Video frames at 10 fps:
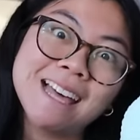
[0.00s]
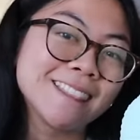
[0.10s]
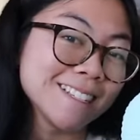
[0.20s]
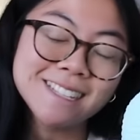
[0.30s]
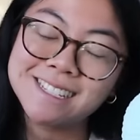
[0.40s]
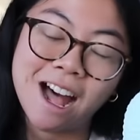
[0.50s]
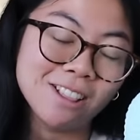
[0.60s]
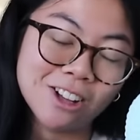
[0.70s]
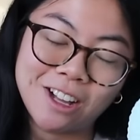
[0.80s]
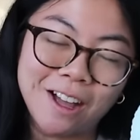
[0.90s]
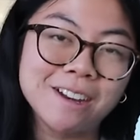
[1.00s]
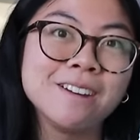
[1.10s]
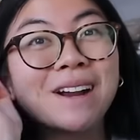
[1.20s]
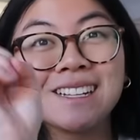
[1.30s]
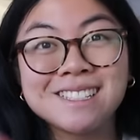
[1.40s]
this does not look good.
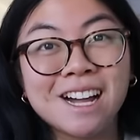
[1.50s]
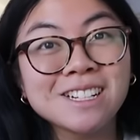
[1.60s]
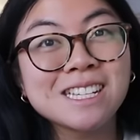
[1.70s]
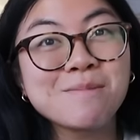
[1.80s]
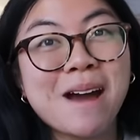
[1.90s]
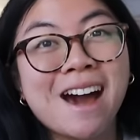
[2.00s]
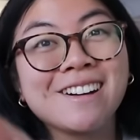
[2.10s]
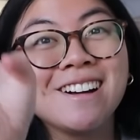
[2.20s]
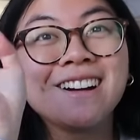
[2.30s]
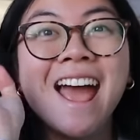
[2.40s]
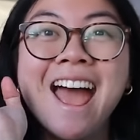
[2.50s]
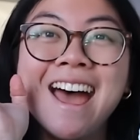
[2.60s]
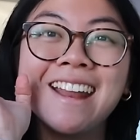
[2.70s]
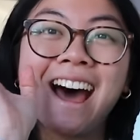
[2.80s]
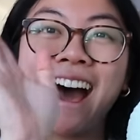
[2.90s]
But I stuck to the pattern
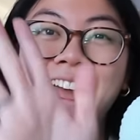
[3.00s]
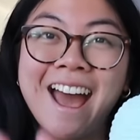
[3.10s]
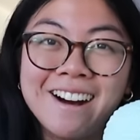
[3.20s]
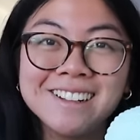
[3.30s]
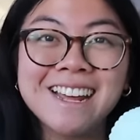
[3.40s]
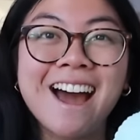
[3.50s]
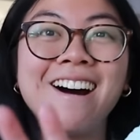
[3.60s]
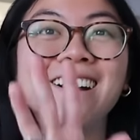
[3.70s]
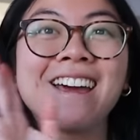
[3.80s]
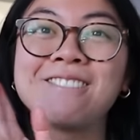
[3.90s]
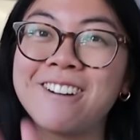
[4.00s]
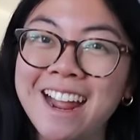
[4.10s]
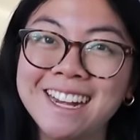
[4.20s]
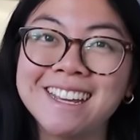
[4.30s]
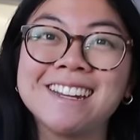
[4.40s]
and I held out and
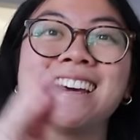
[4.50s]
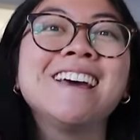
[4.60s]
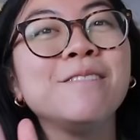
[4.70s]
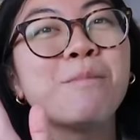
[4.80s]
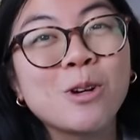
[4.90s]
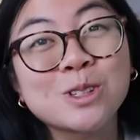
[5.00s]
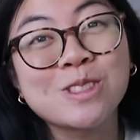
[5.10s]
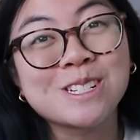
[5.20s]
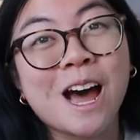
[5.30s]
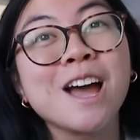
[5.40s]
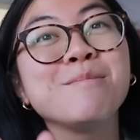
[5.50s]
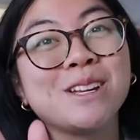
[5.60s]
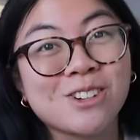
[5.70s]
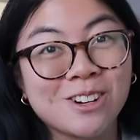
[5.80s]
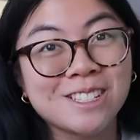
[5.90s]
waited and most of the time
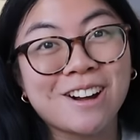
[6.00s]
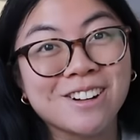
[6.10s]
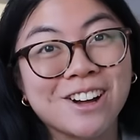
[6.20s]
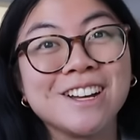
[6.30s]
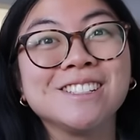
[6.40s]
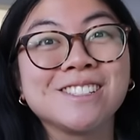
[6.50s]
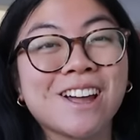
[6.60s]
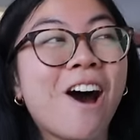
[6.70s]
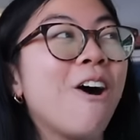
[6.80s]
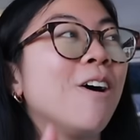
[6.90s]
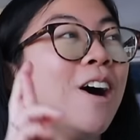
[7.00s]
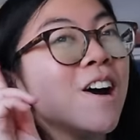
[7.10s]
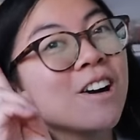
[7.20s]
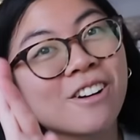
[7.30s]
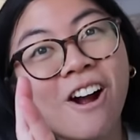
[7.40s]
it turns out good. So
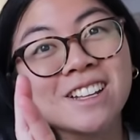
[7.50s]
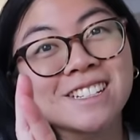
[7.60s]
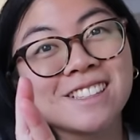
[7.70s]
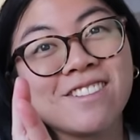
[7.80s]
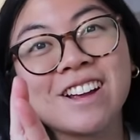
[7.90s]
crossing the